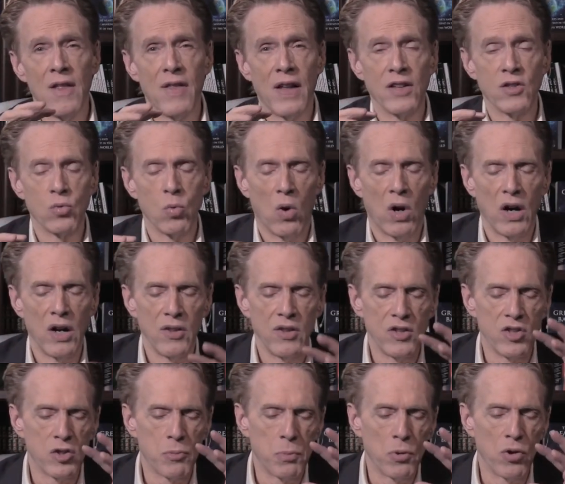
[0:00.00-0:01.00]
That's why
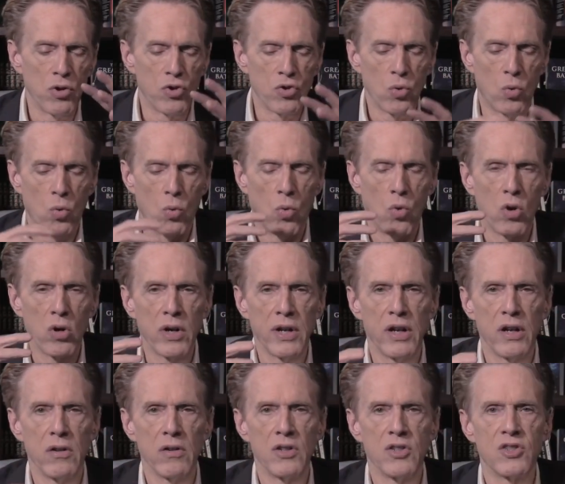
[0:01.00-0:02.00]
the spiritual war
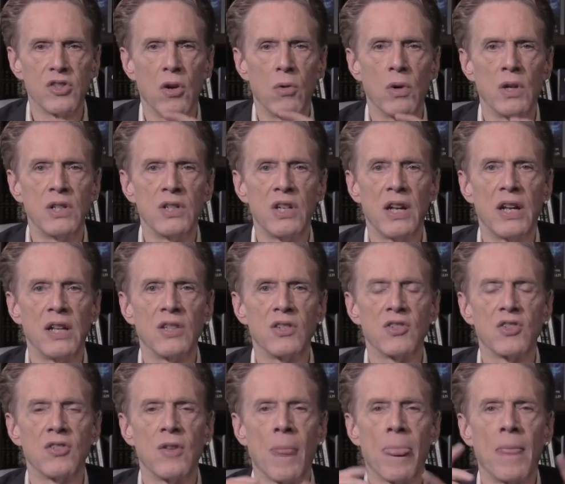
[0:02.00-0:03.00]
here is so
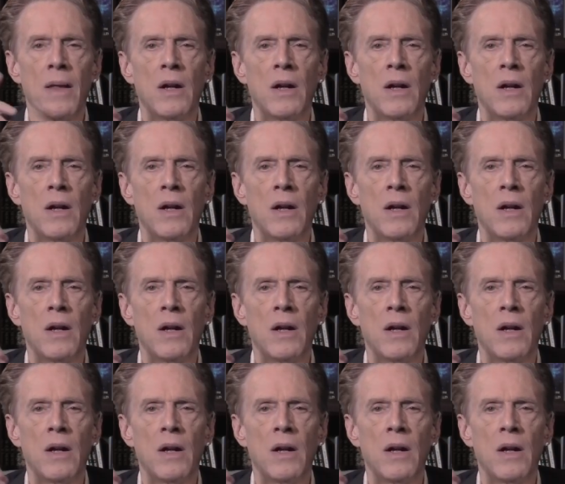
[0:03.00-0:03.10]
intense.